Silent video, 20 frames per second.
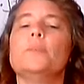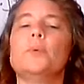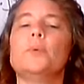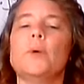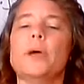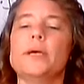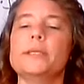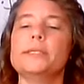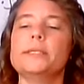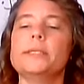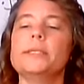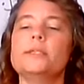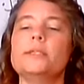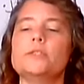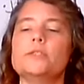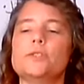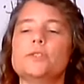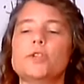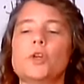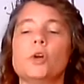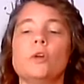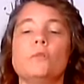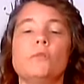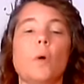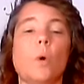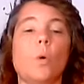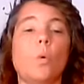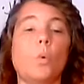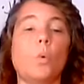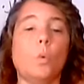Presidents serve
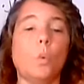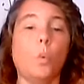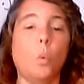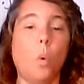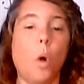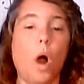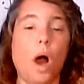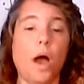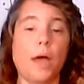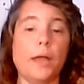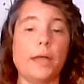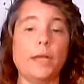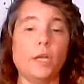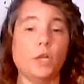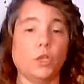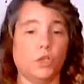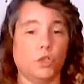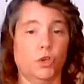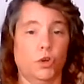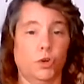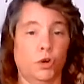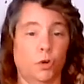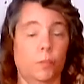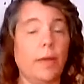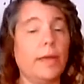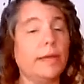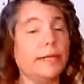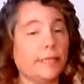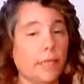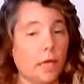one term
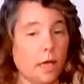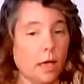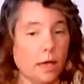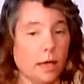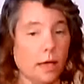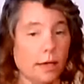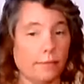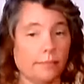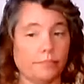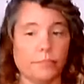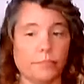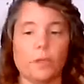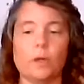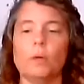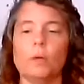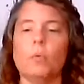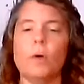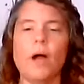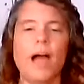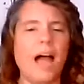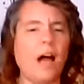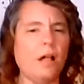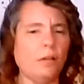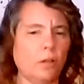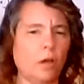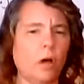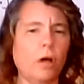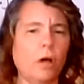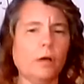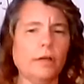at a time. Well, how
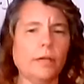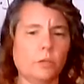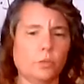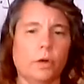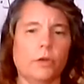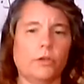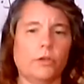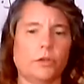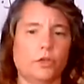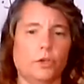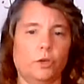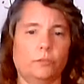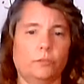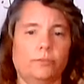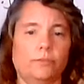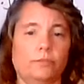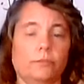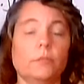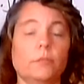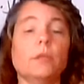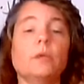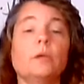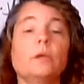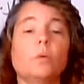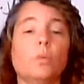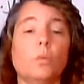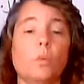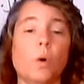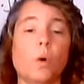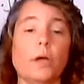long is one term?
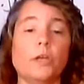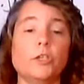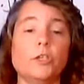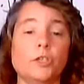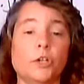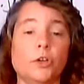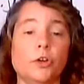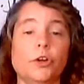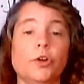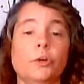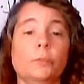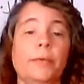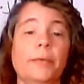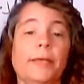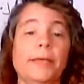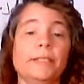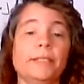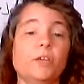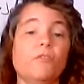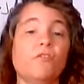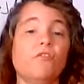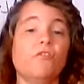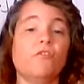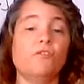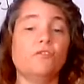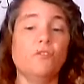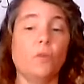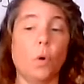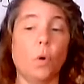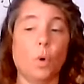One term is
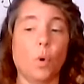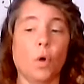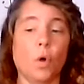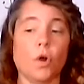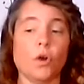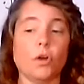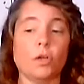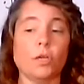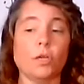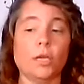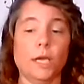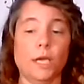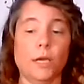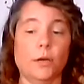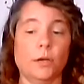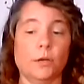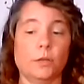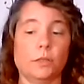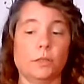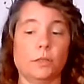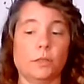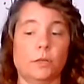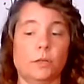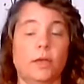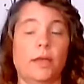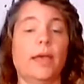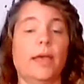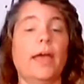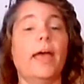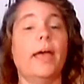4 years.
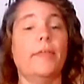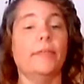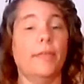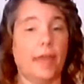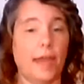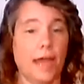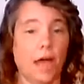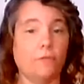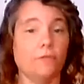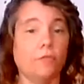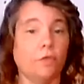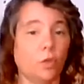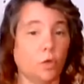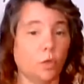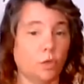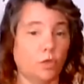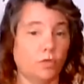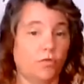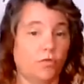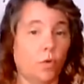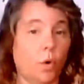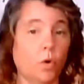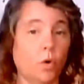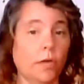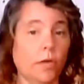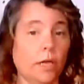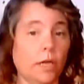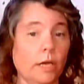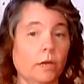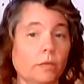And then after those 4
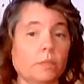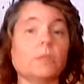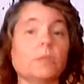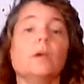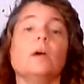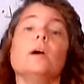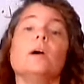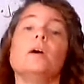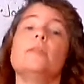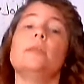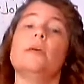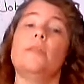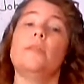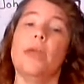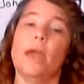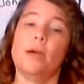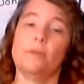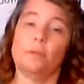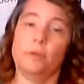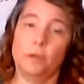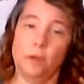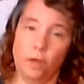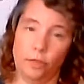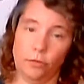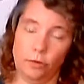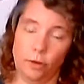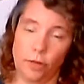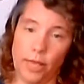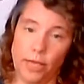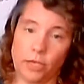years, then they have
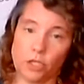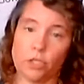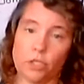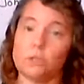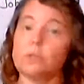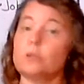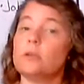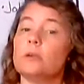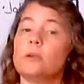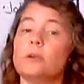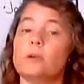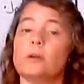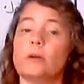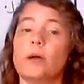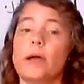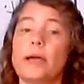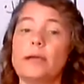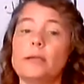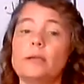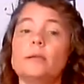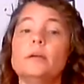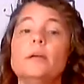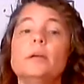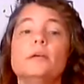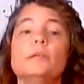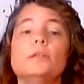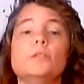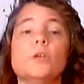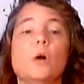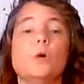another election. Okay?
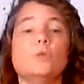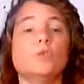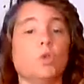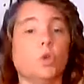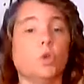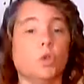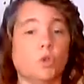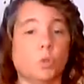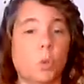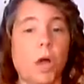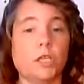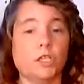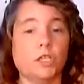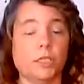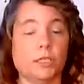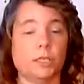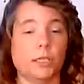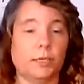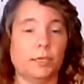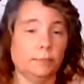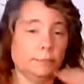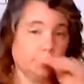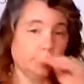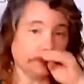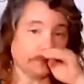So George Washington,